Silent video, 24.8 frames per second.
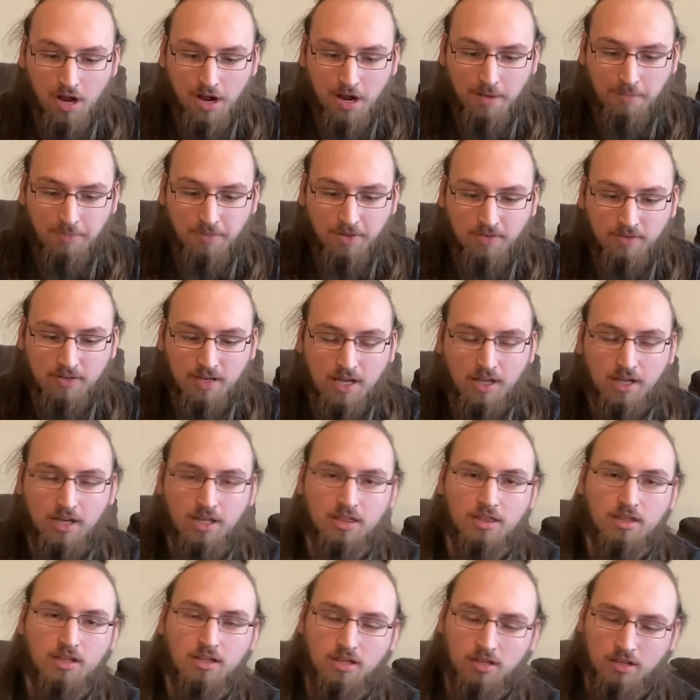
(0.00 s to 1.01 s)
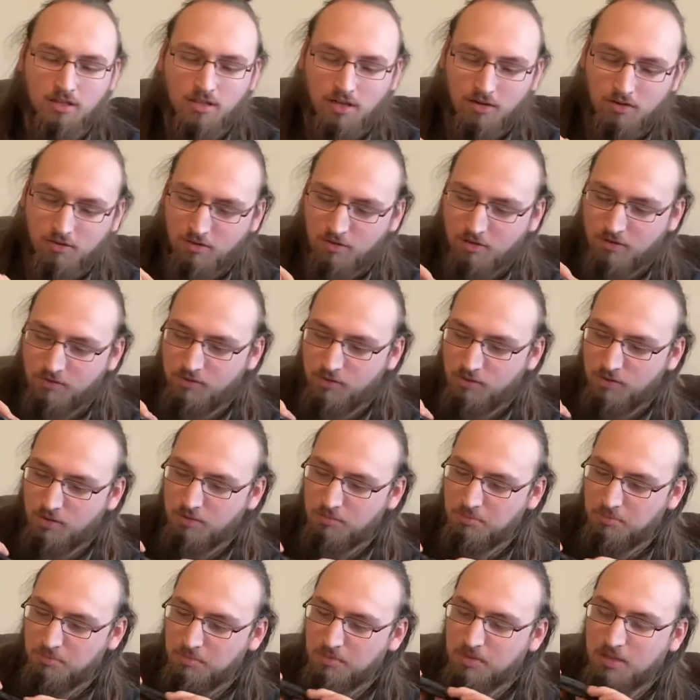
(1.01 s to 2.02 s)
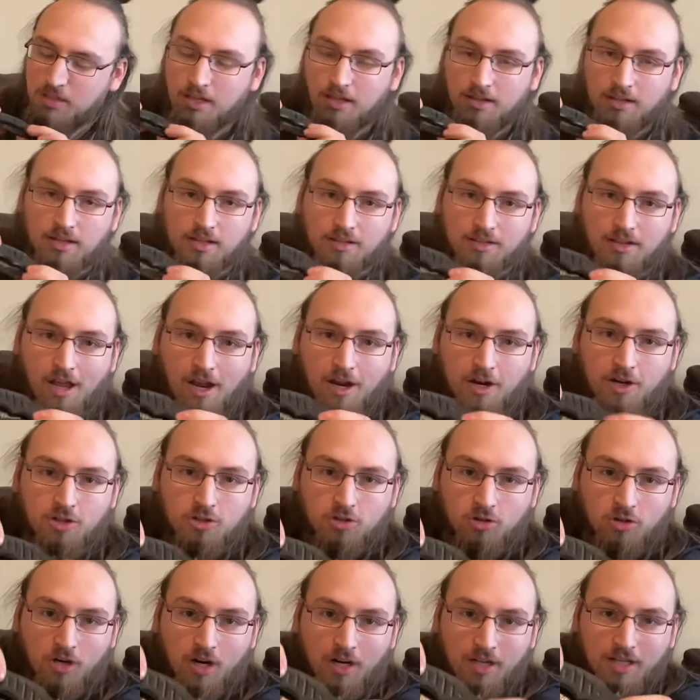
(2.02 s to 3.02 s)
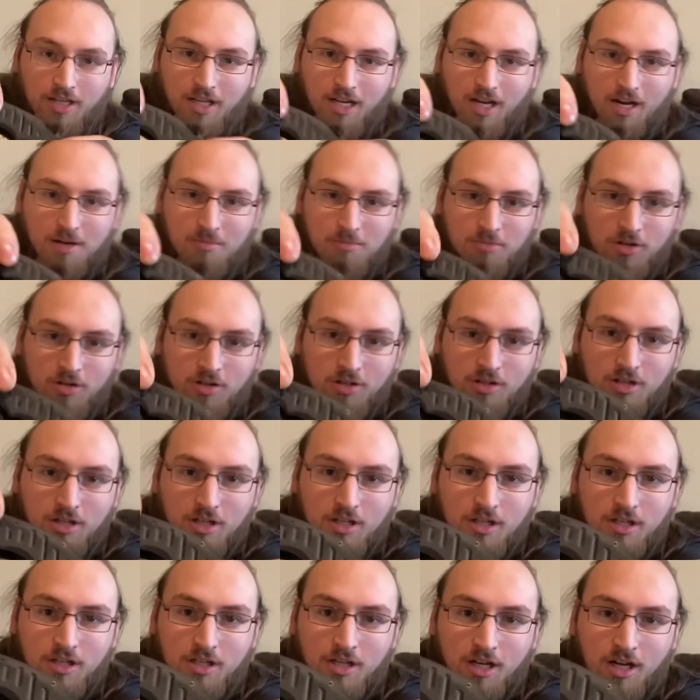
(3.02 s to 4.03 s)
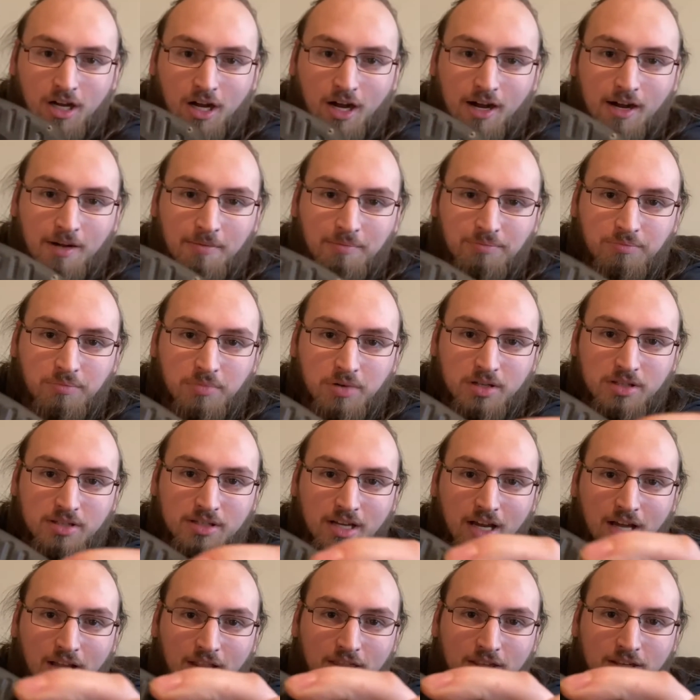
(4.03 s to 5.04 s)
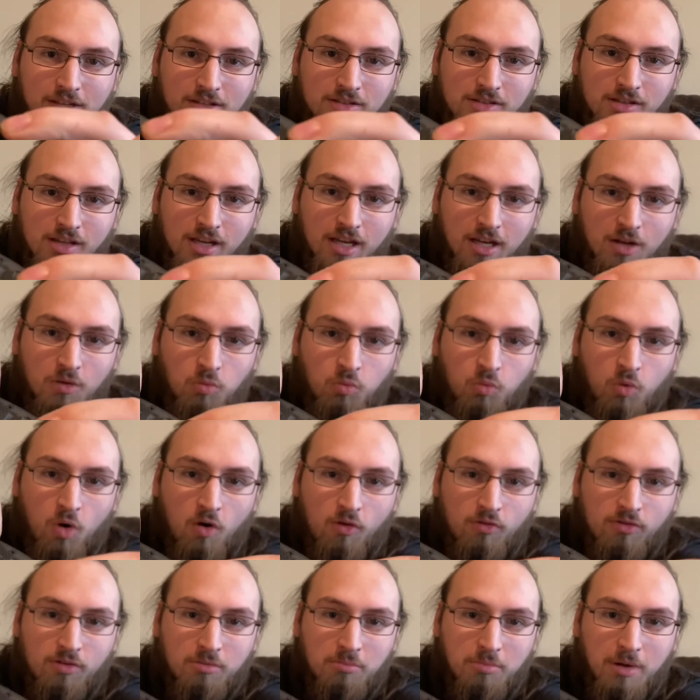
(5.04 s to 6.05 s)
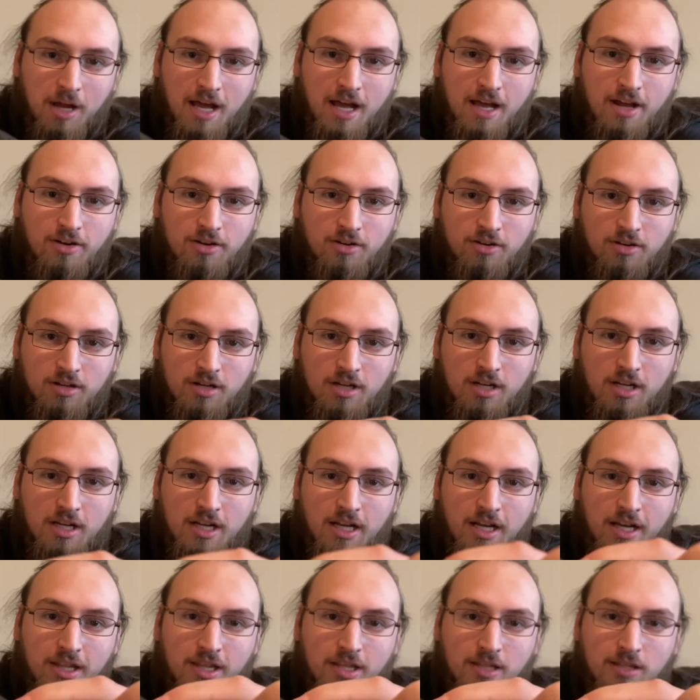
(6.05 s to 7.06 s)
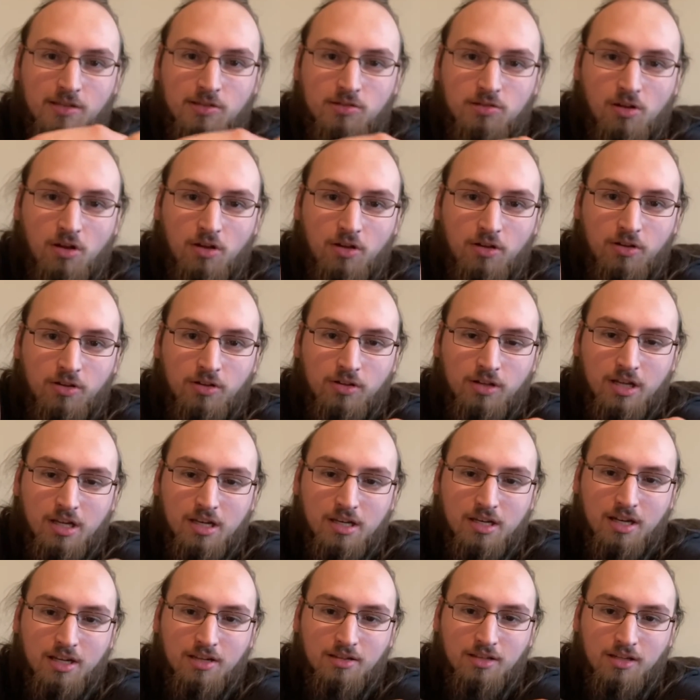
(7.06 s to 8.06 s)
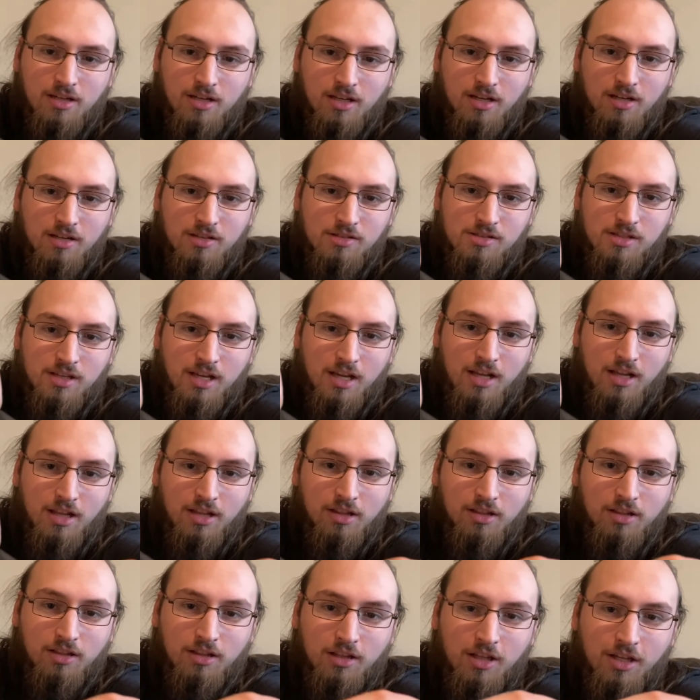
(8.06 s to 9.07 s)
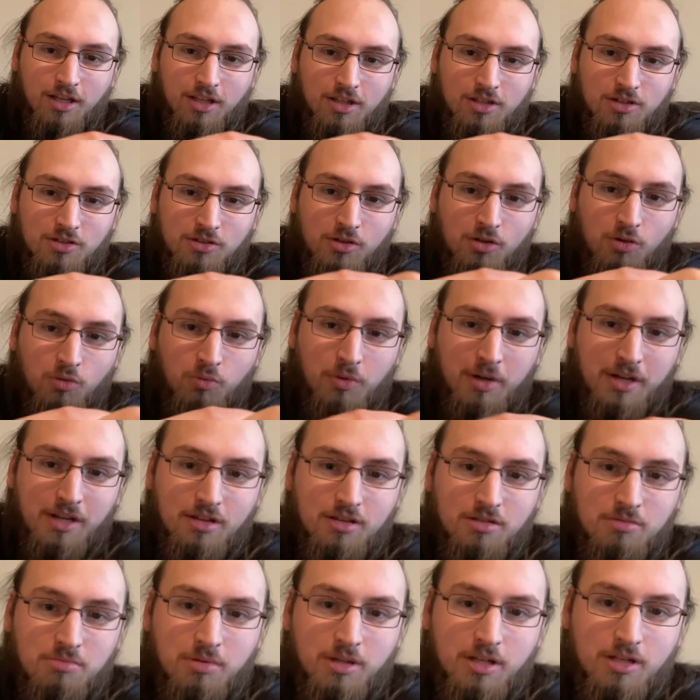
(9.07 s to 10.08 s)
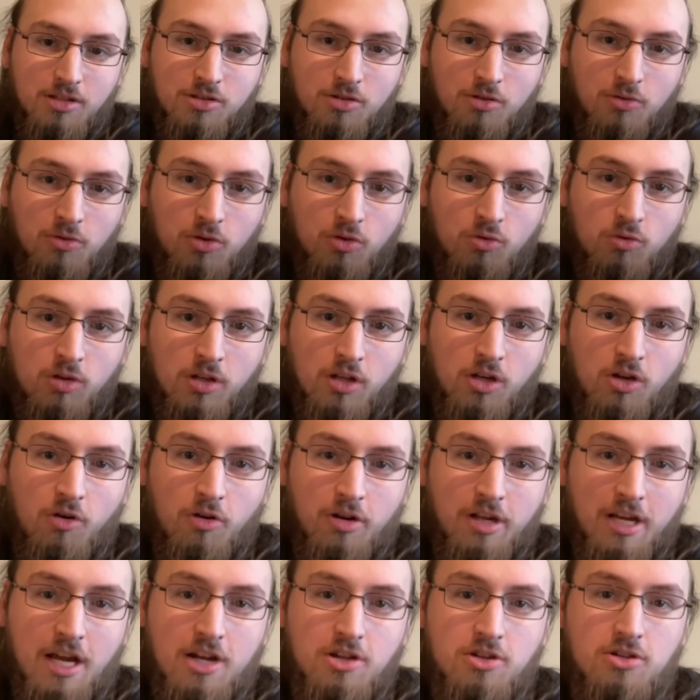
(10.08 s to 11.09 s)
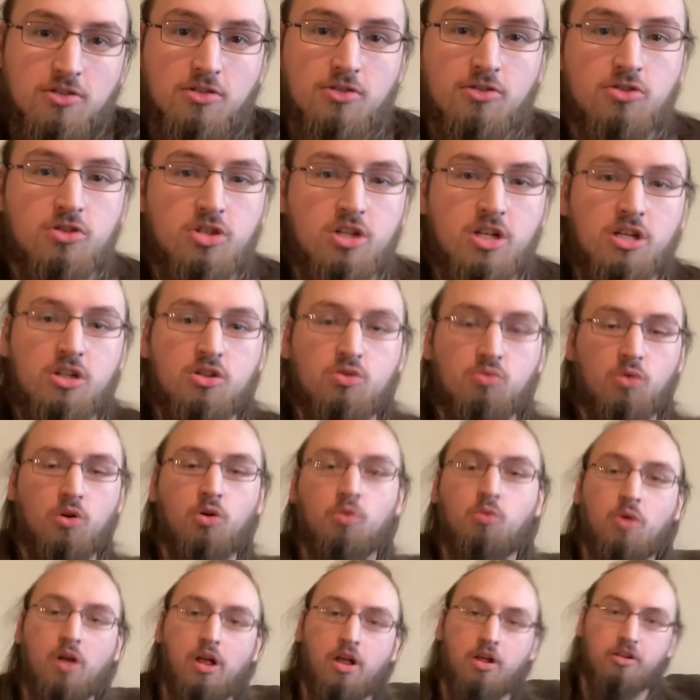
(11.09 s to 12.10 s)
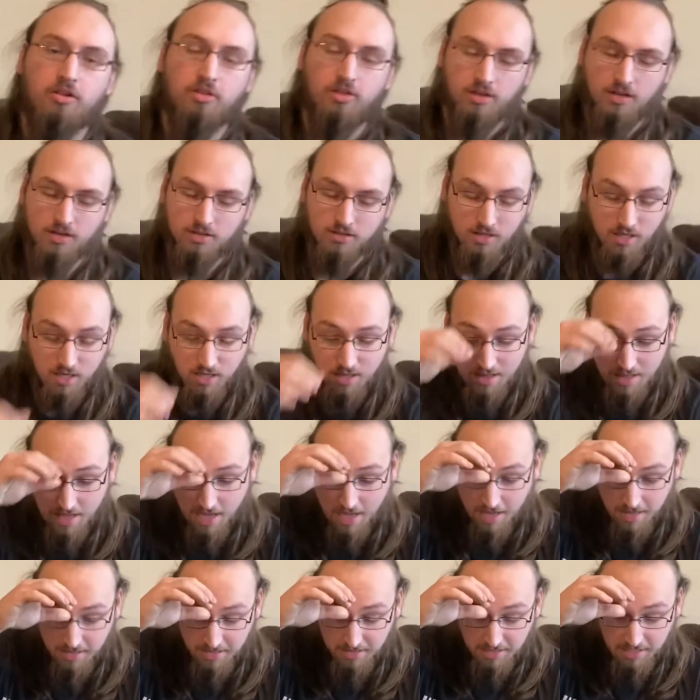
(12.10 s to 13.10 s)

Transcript: they've got like the, I don't know if you could get the texture on camera, but it's got this like woven pattern, and this is all indented in, and it's got like this little raised bit, so you know, it catches your jeans real well and things like that.